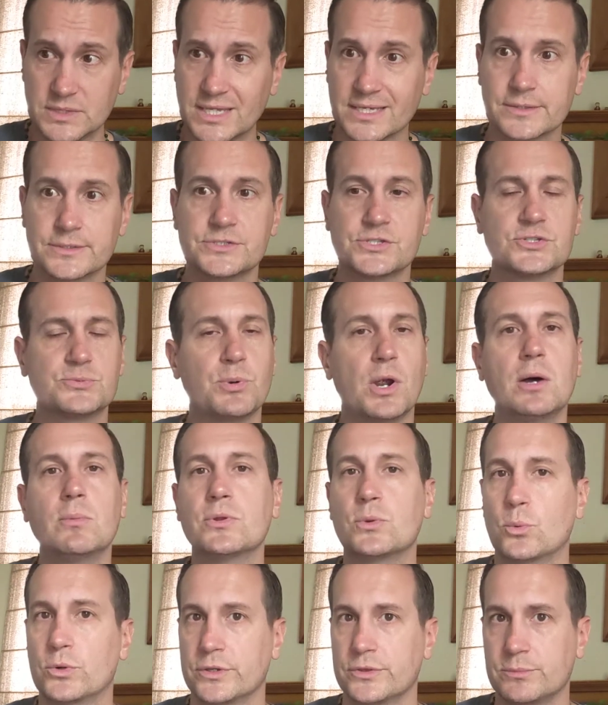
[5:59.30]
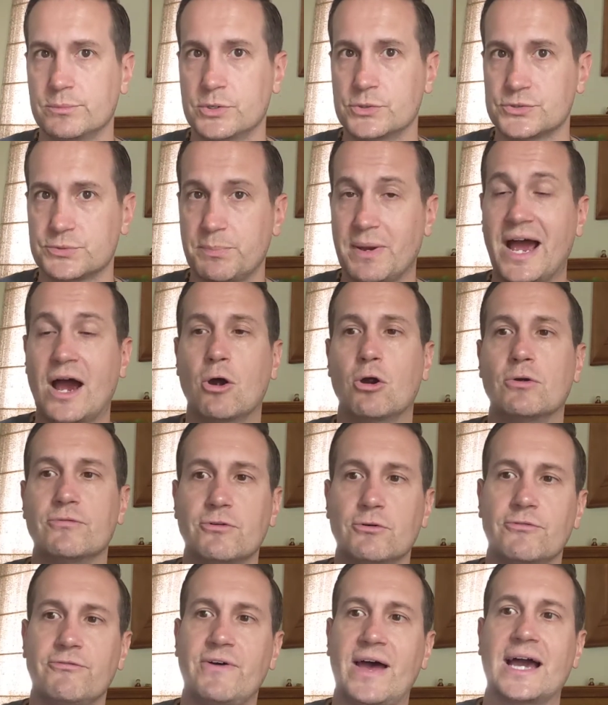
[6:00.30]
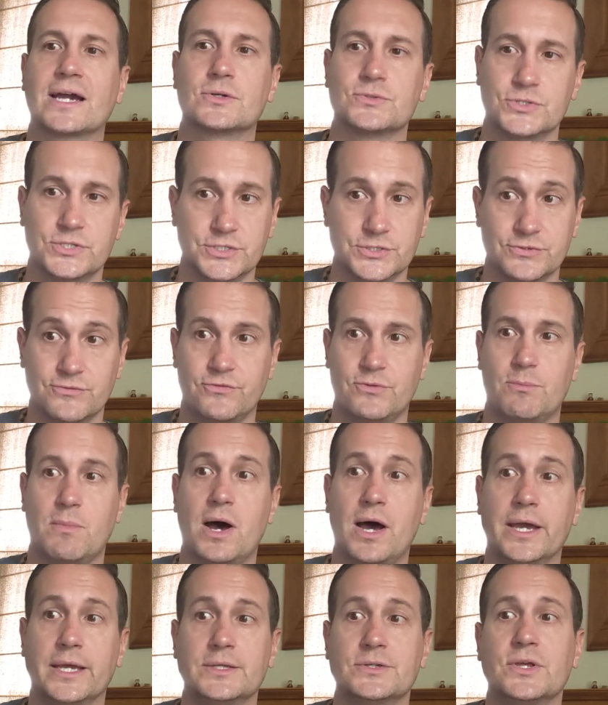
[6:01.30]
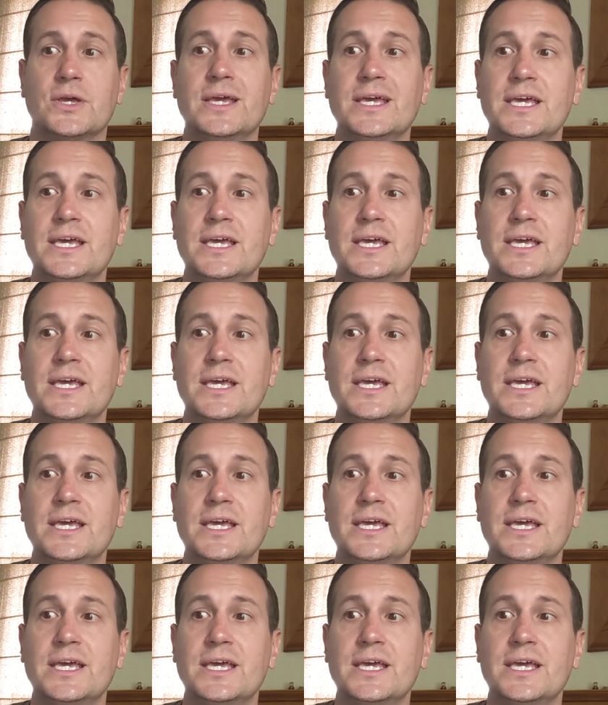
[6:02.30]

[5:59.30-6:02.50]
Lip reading: This is probably one of the most powerful faculties of the mind